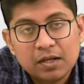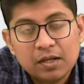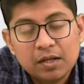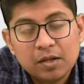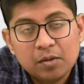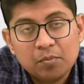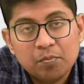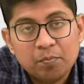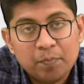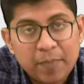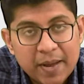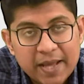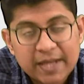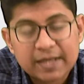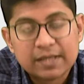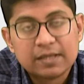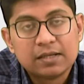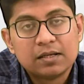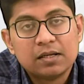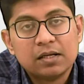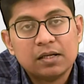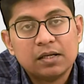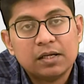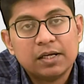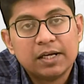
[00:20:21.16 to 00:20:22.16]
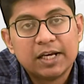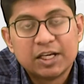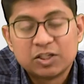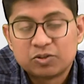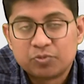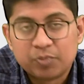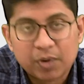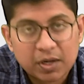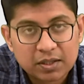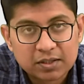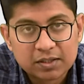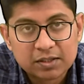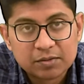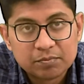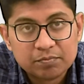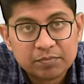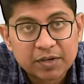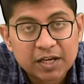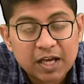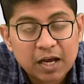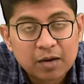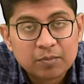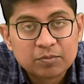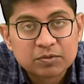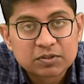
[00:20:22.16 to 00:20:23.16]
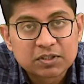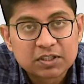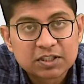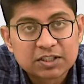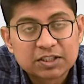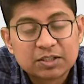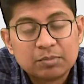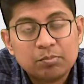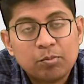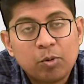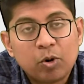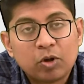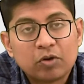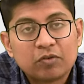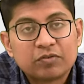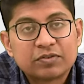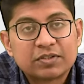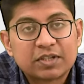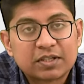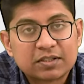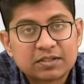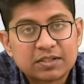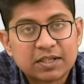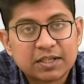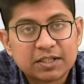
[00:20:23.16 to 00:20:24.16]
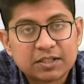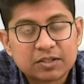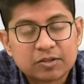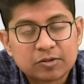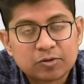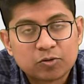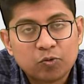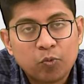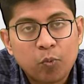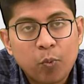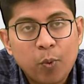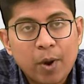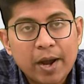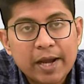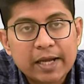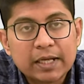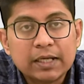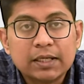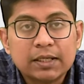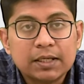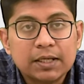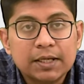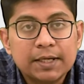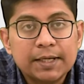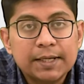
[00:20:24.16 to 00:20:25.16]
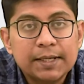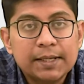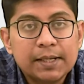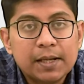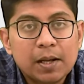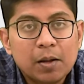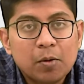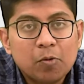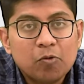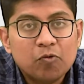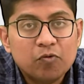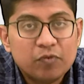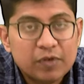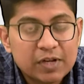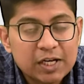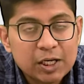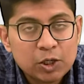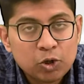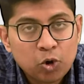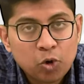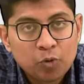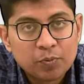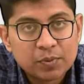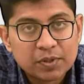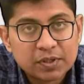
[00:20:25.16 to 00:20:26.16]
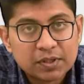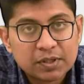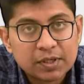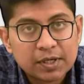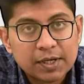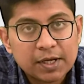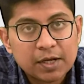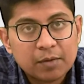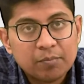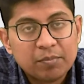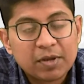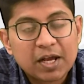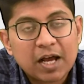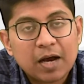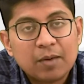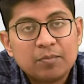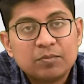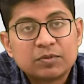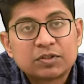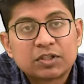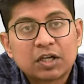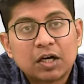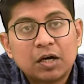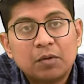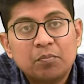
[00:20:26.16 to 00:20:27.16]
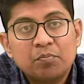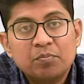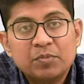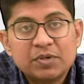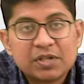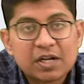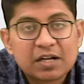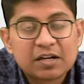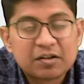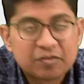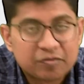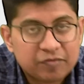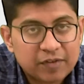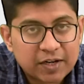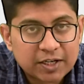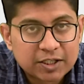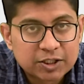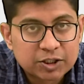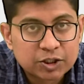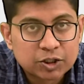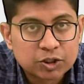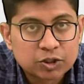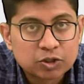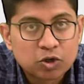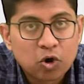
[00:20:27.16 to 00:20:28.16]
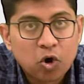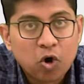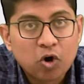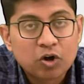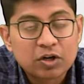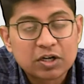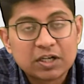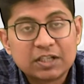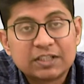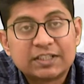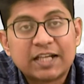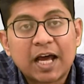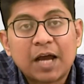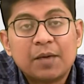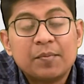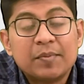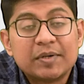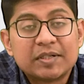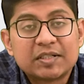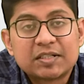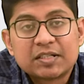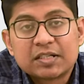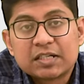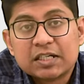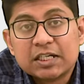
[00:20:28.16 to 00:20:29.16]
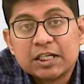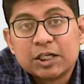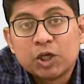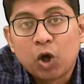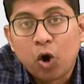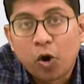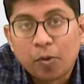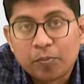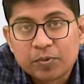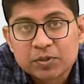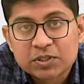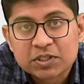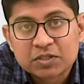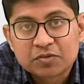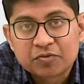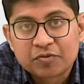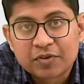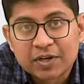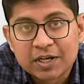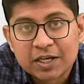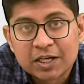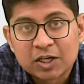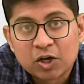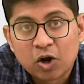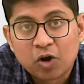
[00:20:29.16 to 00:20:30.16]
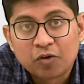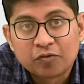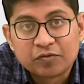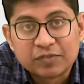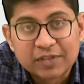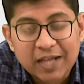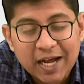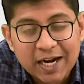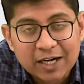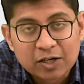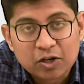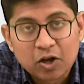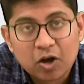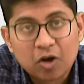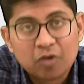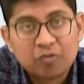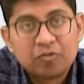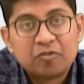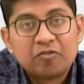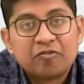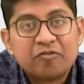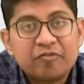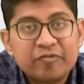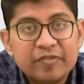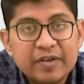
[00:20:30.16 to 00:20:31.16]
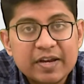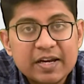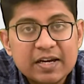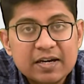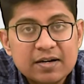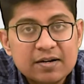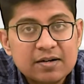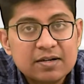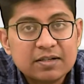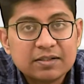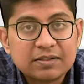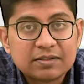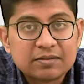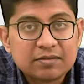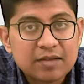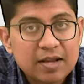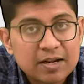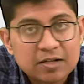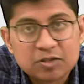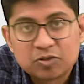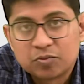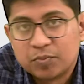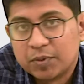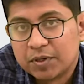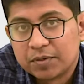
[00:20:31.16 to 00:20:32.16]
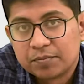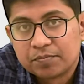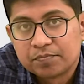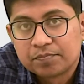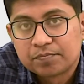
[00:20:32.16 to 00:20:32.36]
Ben, his brother, becomes a symbol of success, while Willy Loman becomes a mirror reflection or a diametrically opposite figure of that of a failed salesman.